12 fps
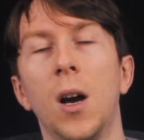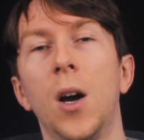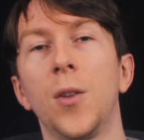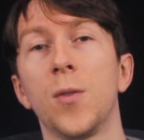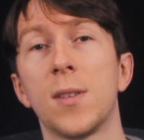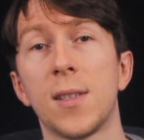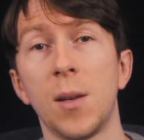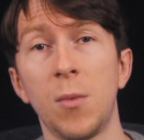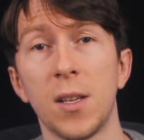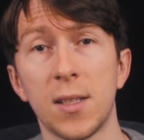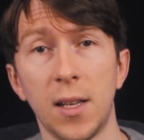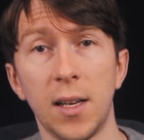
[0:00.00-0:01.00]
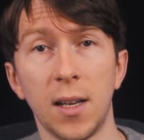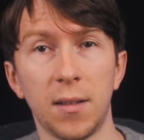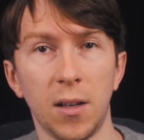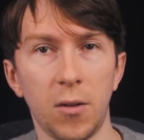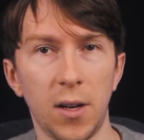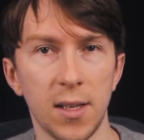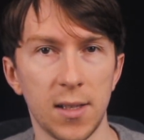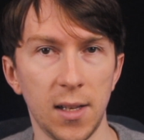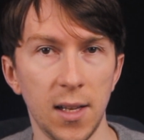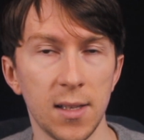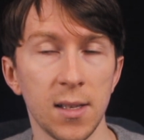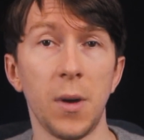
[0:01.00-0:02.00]
how to seamlessly categorize
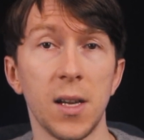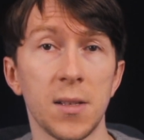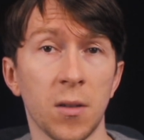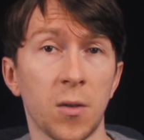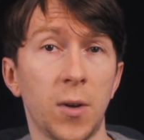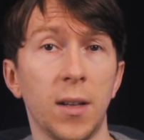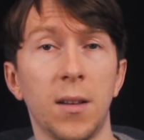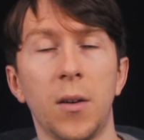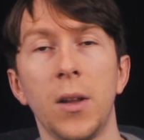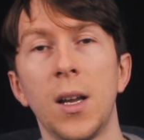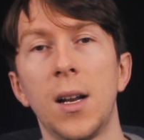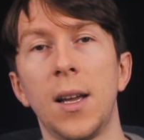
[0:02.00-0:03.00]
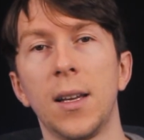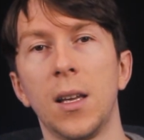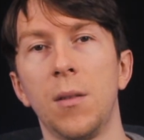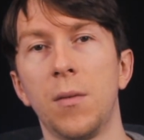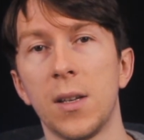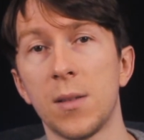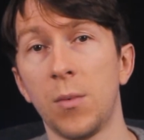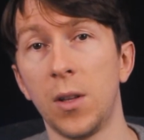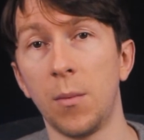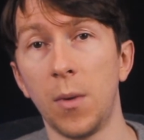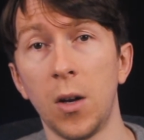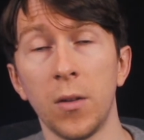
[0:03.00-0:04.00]
leads based on criteria like
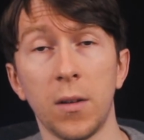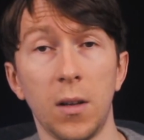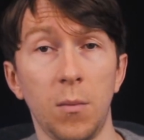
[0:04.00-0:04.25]
investment amount